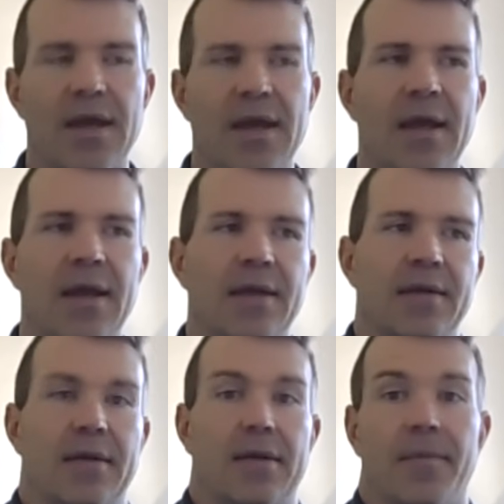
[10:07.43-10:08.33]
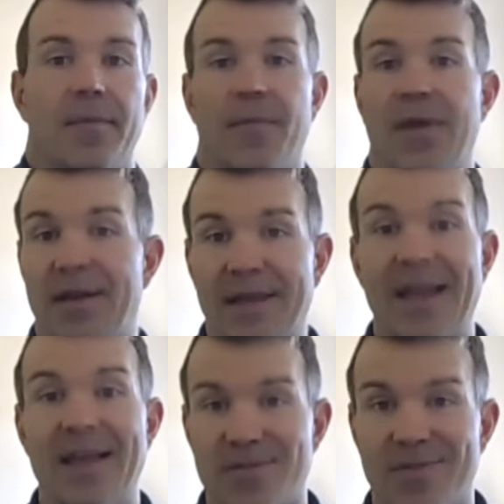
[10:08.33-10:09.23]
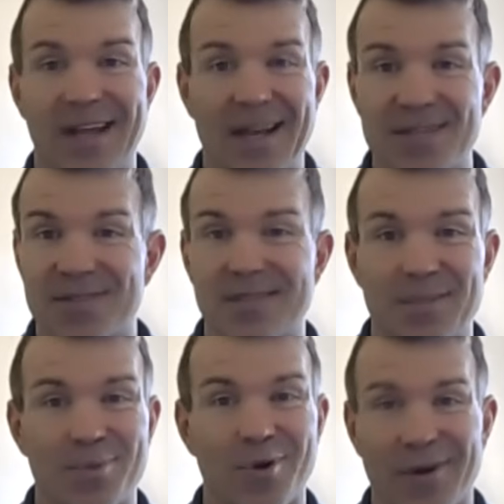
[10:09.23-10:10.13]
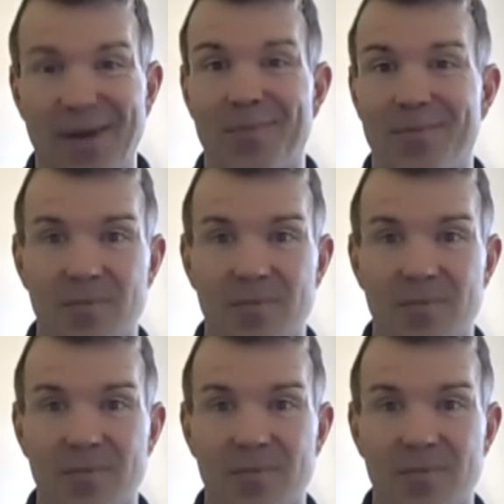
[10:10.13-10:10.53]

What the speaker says: And in the case of the national team program,